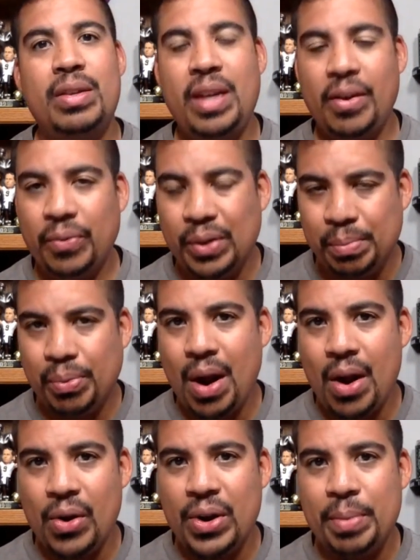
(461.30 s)
Definitely
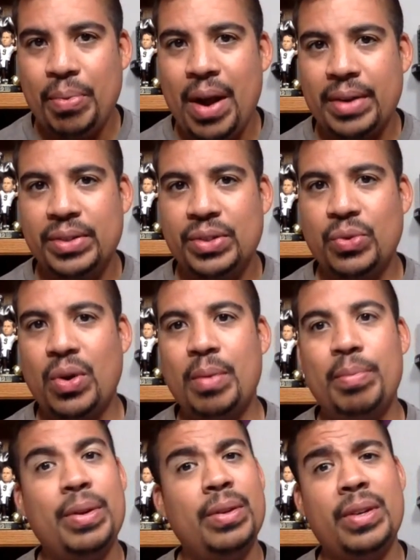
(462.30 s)
priority practice
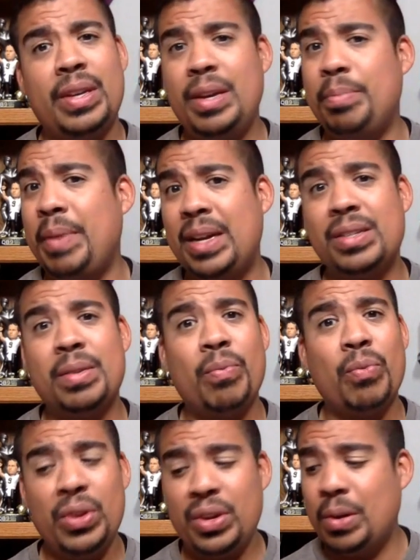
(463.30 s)
squad, but look, he made
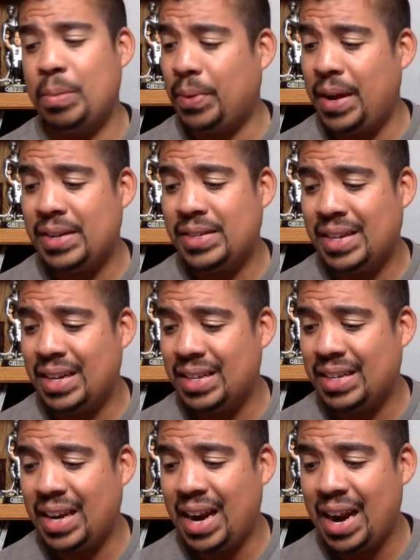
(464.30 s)
some really good plays again
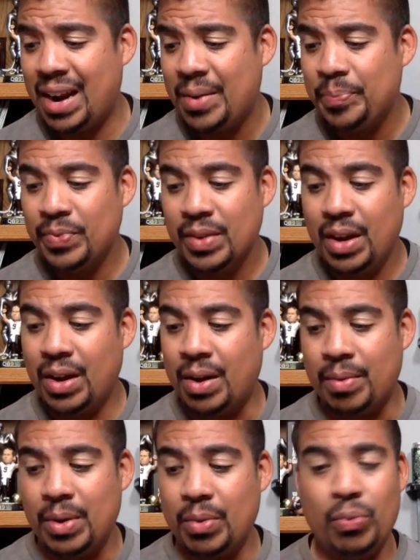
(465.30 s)
today.
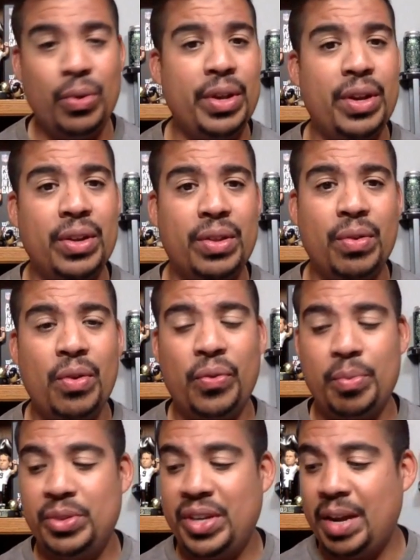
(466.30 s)
A really good throw
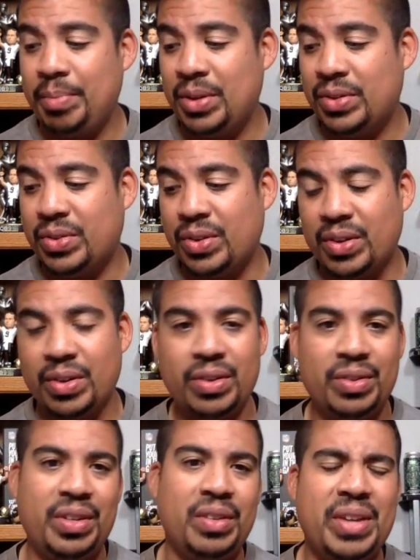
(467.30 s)
from Jameis on it
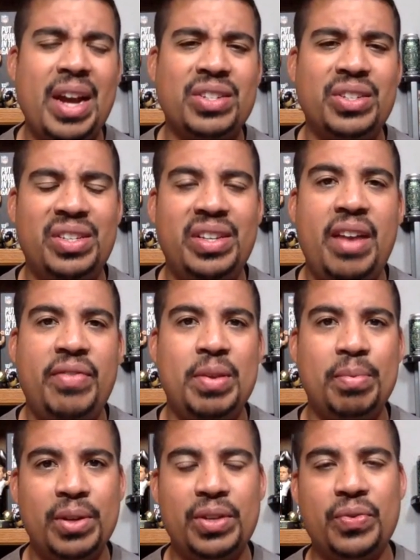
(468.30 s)
was actually a
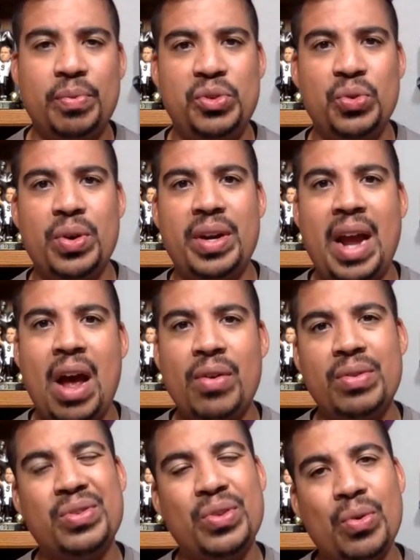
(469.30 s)
safety blitz from Jordan
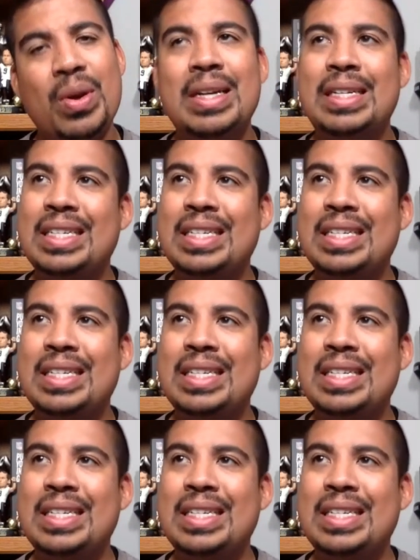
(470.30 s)
Howden. So